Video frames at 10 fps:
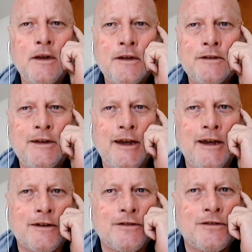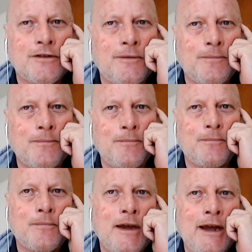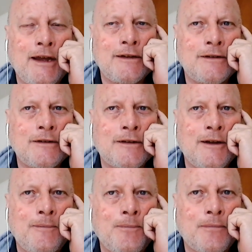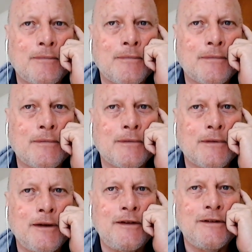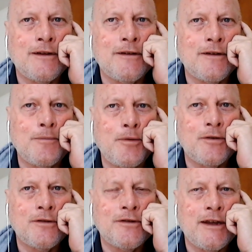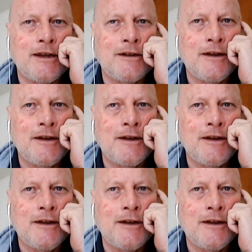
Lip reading: text, and he said that the Buddha said,